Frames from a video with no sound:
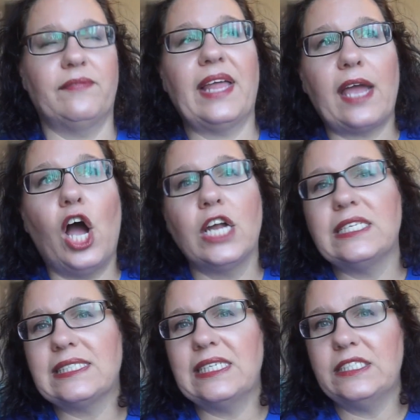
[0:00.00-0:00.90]
Like
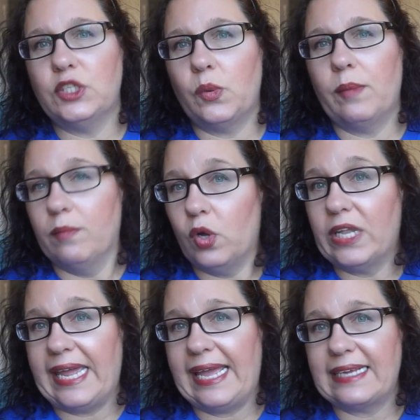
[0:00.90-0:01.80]
honestly, doing boiled
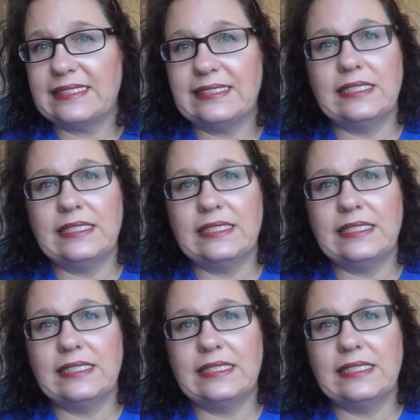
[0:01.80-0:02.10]
eggs